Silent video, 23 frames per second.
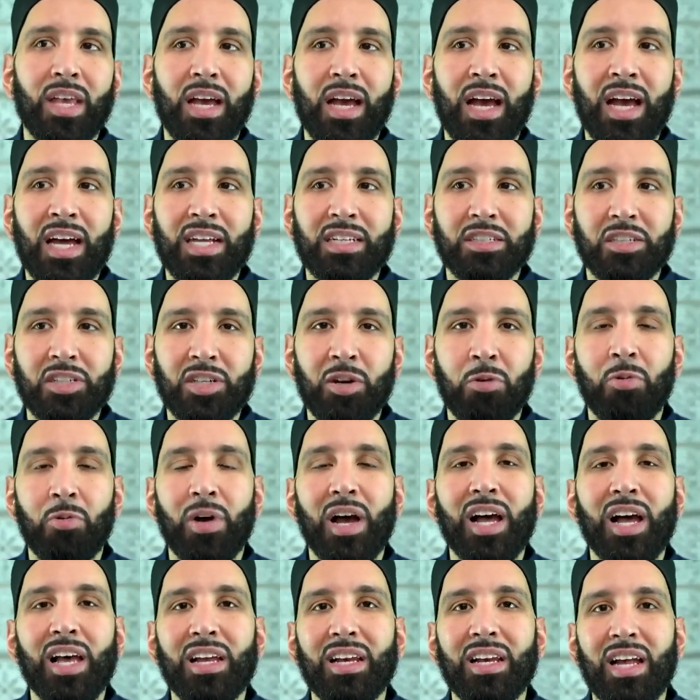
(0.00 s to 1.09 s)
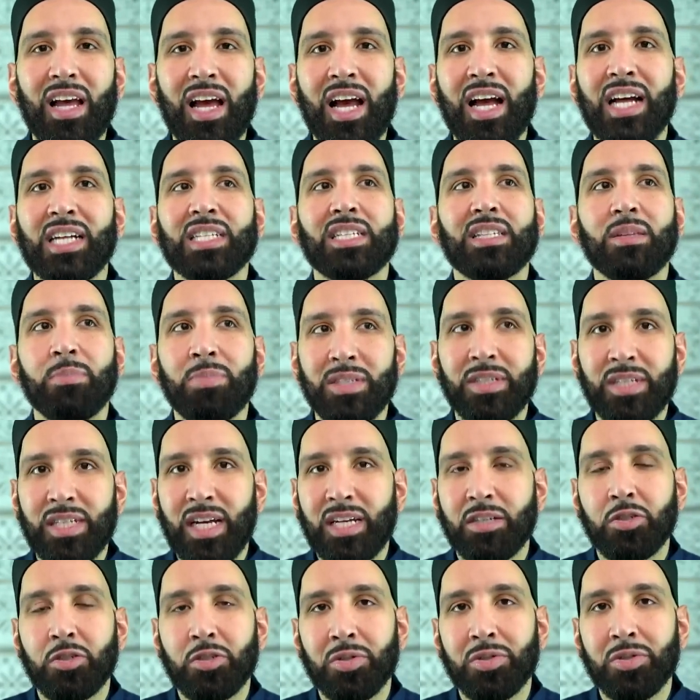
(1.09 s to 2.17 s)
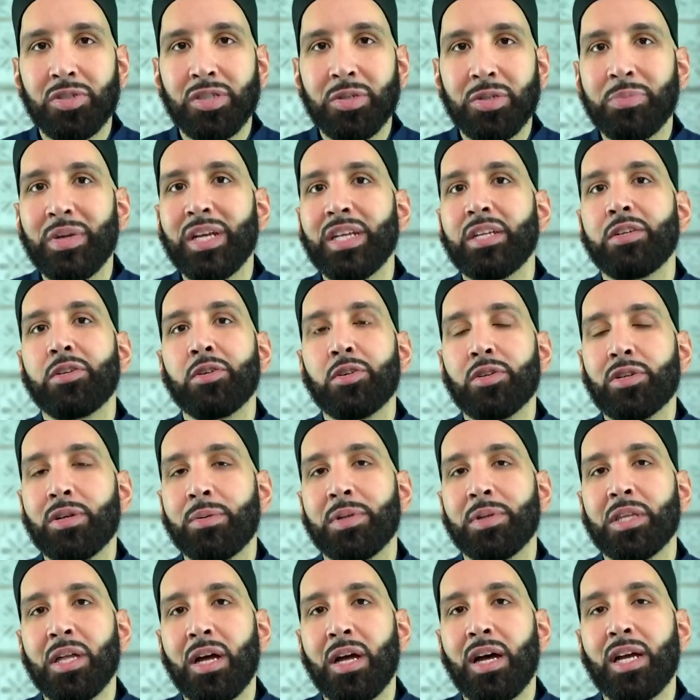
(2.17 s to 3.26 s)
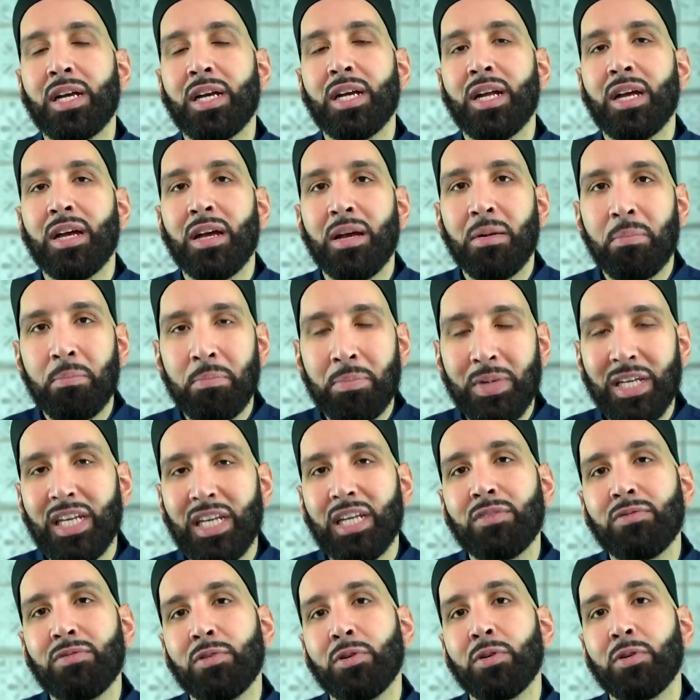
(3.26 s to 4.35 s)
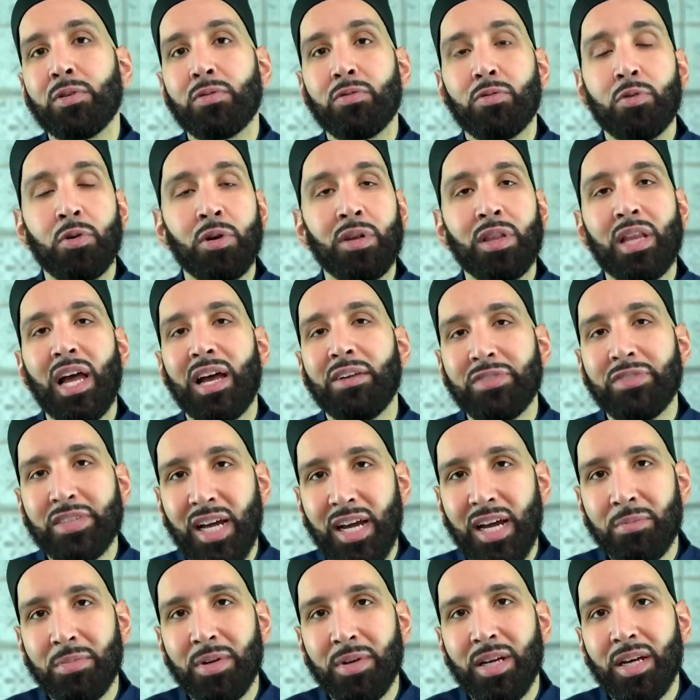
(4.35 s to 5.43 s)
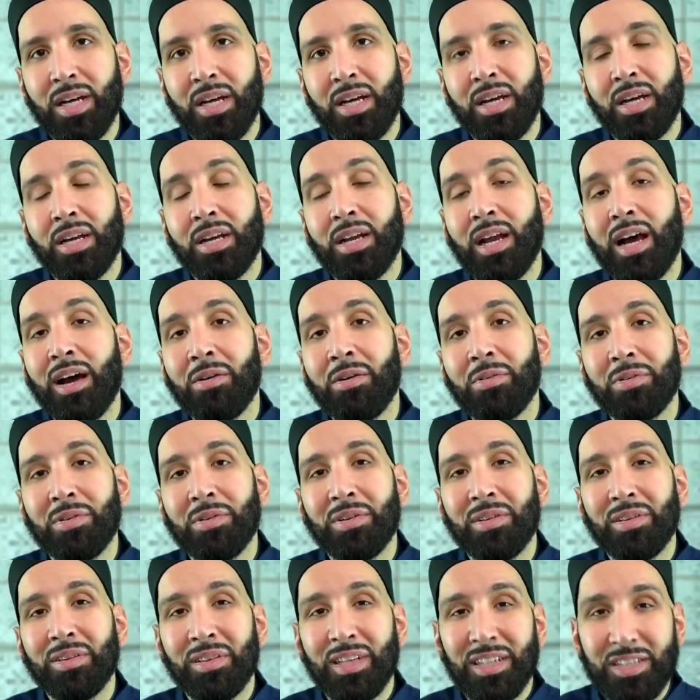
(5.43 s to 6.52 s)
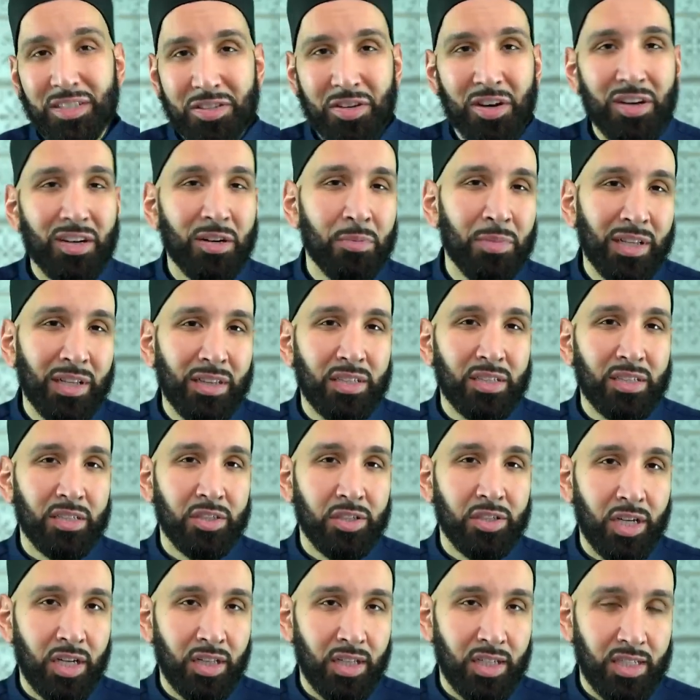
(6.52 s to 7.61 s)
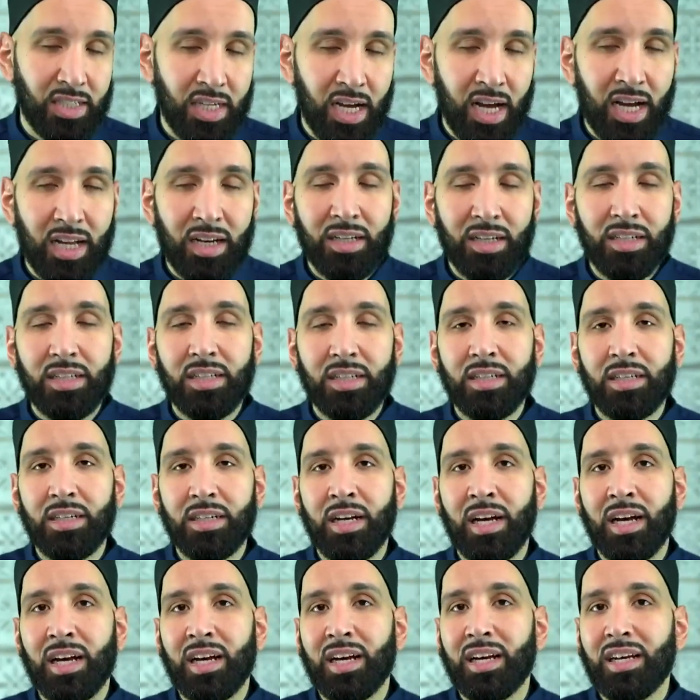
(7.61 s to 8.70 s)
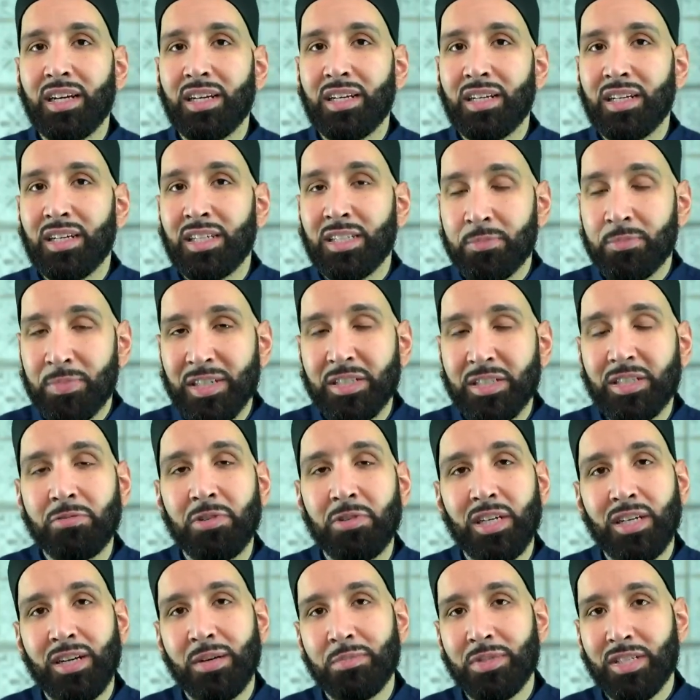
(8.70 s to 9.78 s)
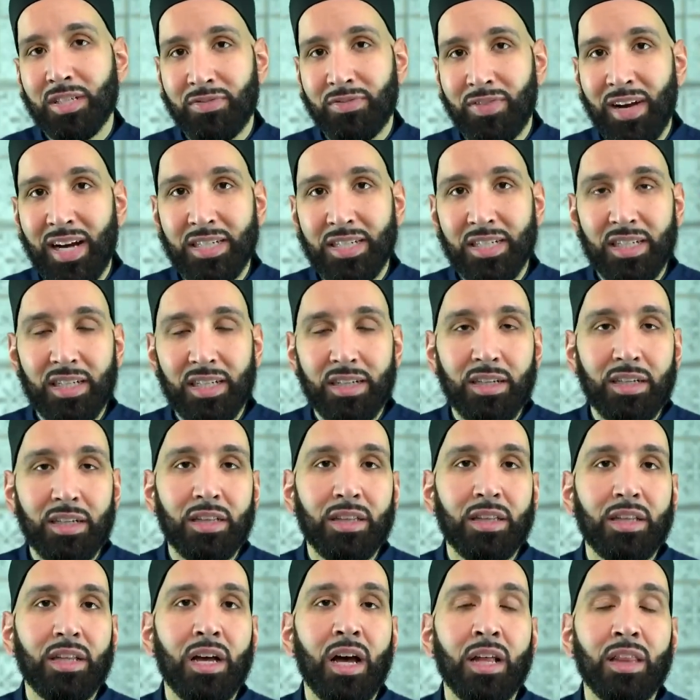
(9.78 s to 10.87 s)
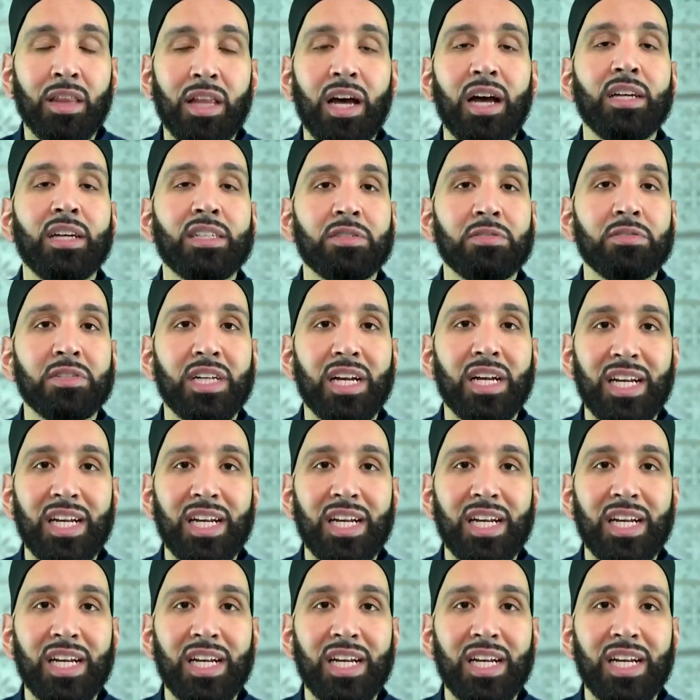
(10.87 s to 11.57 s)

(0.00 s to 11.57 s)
and Shawwal has the potential to make your Ramadan meaningful for a lifetime. Now, let's talk about this, inshallah ta'ala, especially when it comes to fasting. Allah Azza wa Jal